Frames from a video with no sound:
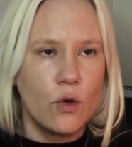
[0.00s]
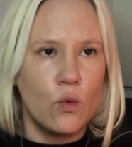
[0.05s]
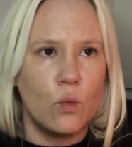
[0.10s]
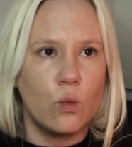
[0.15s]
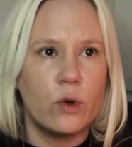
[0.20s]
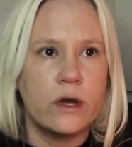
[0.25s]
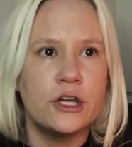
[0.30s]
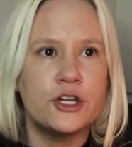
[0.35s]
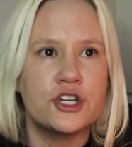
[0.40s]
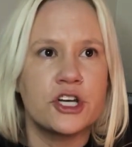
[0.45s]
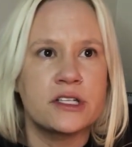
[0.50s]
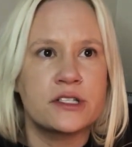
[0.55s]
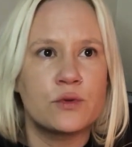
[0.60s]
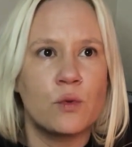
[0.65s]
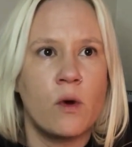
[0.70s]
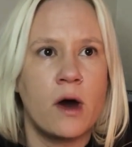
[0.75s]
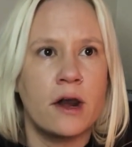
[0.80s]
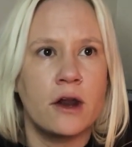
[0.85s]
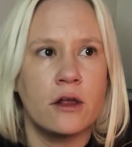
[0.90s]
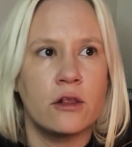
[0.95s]
We just
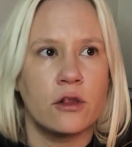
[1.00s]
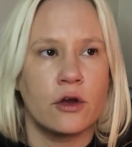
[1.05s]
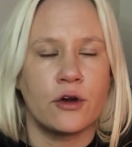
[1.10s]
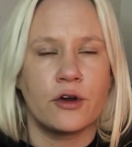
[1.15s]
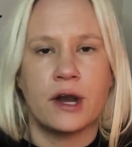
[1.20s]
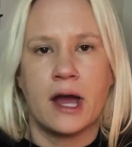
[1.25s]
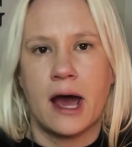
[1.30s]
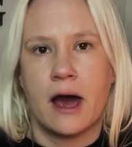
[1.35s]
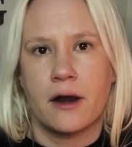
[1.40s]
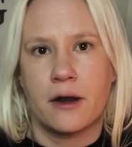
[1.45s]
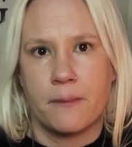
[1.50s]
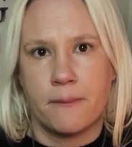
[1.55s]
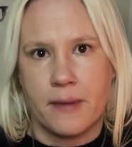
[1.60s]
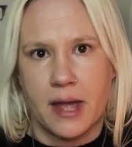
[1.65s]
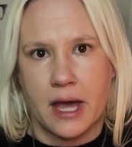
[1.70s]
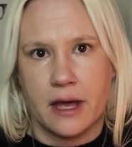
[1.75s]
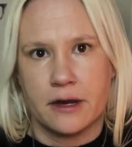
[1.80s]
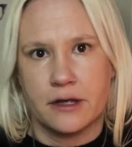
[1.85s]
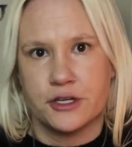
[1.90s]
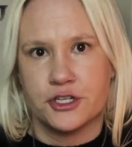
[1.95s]
want to learn how to
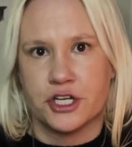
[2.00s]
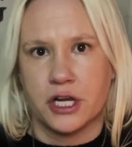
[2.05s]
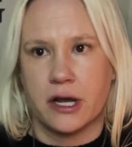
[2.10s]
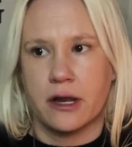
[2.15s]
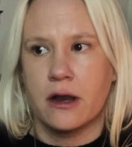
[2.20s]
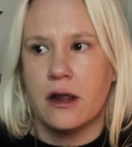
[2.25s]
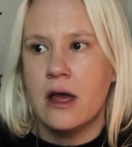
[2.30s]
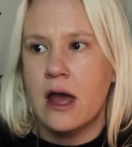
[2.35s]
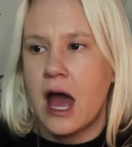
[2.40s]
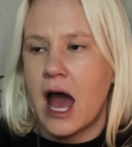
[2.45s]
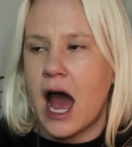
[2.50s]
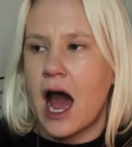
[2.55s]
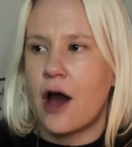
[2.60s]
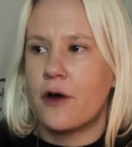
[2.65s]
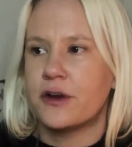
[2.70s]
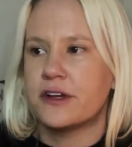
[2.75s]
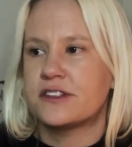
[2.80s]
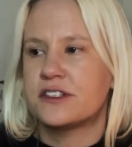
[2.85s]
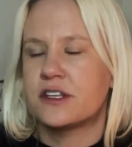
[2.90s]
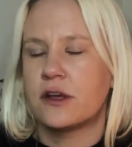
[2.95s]
manage it,
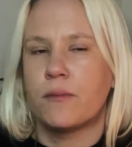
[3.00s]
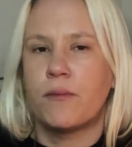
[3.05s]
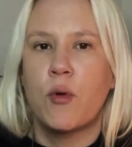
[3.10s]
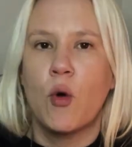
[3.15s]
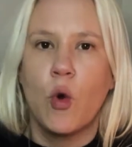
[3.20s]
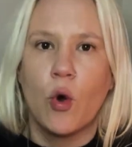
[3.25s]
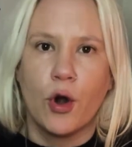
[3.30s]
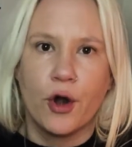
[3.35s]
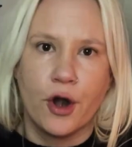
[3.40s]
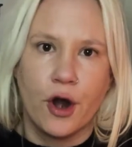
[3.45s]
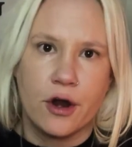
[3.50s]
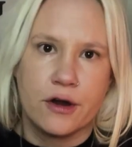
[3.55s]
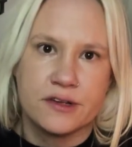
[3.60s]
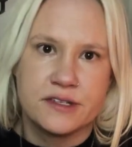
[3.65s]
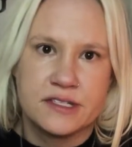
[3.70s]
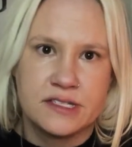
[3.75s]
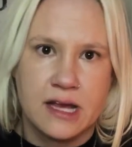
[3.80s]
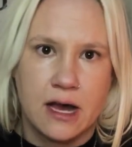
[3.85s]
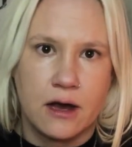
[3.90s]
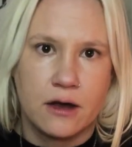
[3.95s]
how to support
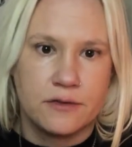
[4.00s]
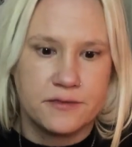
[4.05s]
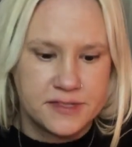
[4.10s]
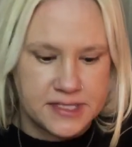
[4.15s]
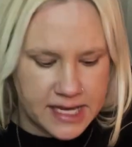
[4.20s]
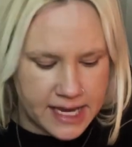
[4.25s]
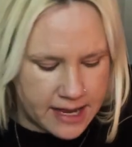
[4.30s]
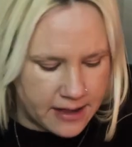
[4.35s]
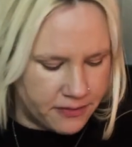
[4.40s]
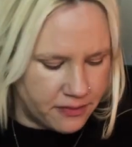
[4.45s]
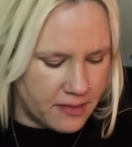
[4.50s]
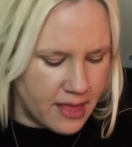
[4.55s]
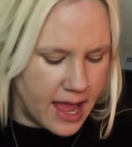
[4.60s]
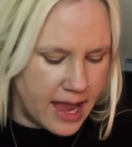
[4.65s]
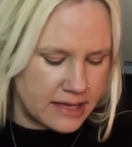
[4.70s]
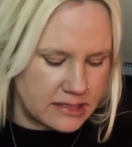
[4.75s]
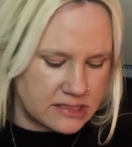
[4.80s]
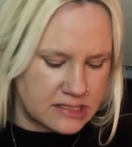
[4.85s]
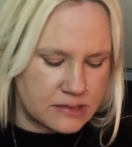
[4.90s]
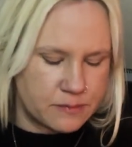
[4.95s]
ourselves in
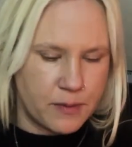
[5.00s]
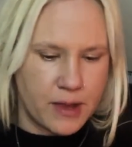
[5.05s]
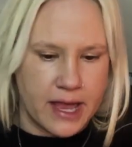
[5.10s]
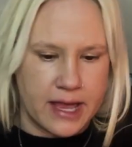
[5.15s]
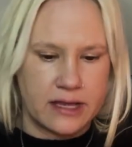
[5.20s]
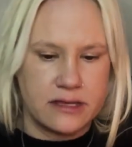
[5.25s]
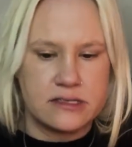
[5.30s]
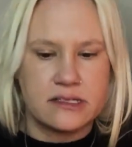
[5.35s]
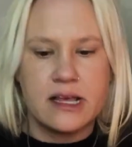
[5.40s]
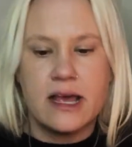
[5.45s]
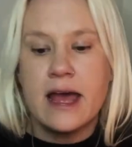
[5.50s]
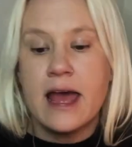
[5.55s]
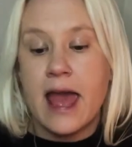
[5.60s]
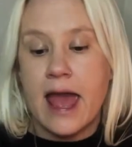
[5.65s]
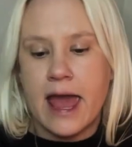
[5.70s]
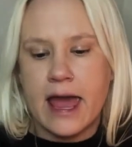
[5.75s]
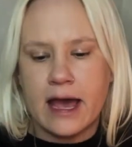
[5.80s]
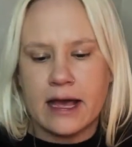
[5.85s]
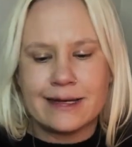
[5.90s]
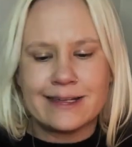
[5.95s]
that space.
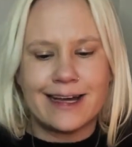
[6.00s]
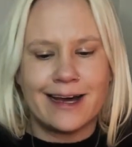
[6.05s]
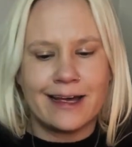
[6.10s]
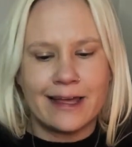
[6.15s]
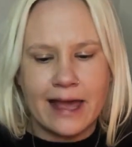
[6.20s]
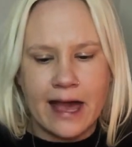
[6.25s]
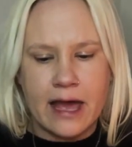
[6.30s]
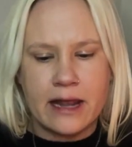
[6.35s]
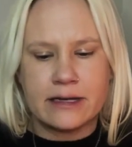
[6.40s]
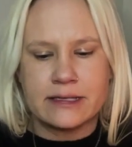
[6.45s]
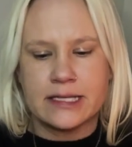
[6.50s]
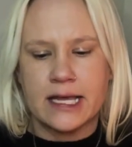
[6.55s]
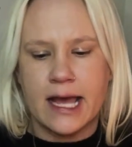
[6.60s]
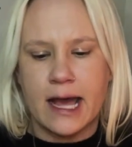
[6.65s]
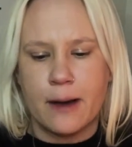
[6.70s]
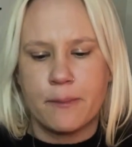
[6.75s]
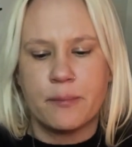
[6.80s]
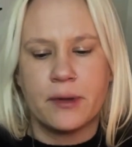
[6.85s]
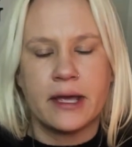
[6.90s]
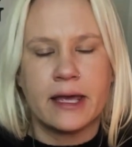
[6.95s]
And again,
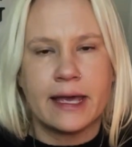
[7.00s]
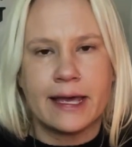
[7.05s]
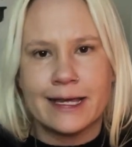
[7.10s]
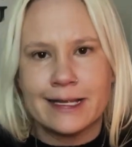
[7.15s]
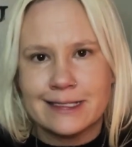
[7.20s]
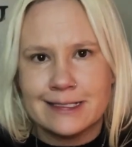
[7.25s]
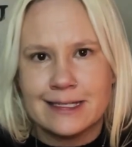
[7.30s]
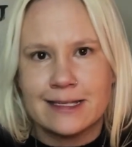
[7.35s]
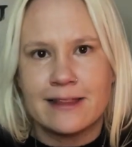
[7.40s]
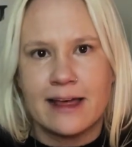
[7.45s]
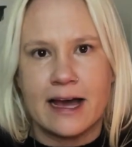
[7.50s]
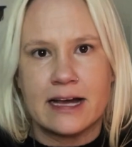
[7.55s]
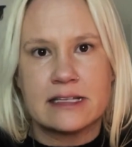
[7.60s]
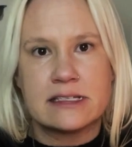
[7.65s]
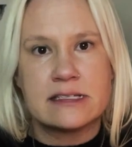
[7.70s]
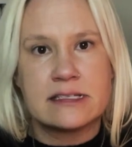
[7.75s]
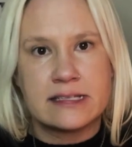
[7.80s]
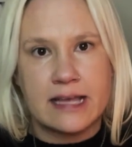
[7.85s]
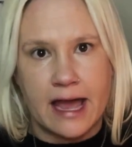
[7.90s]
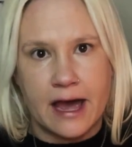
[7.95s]
tapping into
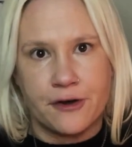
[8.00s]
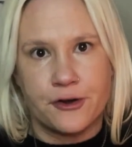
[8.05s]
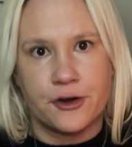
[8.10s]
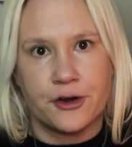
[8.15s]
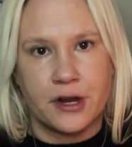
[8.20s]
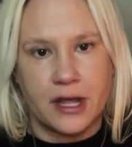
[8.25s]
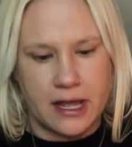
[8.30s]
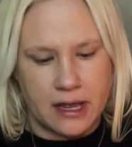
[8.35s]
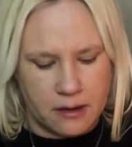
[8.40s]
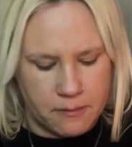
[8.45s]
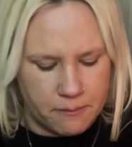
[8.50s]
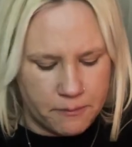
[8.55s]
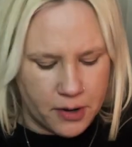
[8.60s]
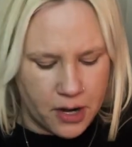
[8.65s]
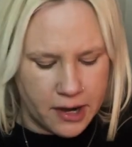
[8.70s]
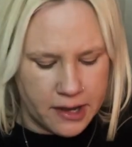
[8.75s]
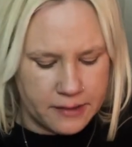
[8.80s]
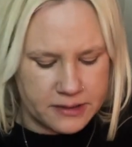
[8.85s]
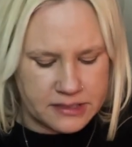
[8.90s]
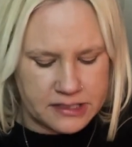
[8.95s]
that Saturn in
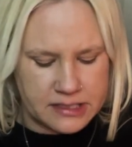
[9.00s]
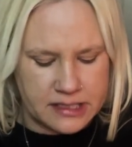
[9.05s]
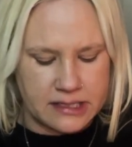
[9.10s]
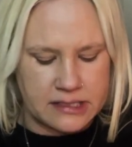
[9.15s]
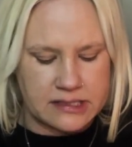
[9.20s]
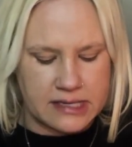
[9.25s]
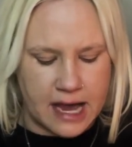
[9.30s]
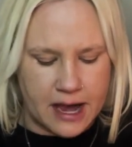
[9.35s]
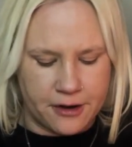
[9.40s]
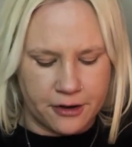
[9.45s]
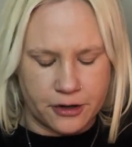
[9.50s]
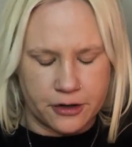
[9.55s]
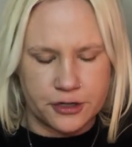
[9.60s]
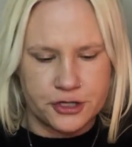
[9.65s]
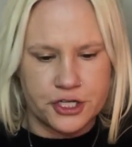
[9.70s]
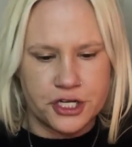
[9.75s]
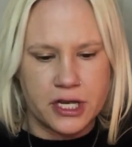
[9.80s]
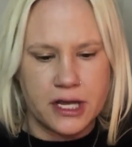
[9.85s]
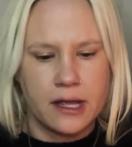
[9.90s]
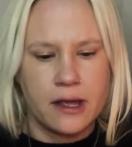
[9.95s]
Pisces
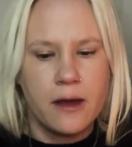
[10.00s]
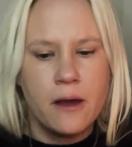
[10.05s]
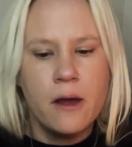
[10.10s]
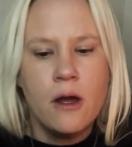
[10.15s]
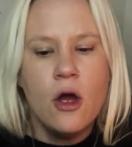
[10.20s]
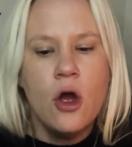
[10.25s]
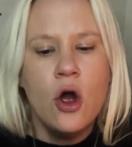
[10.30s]
energy.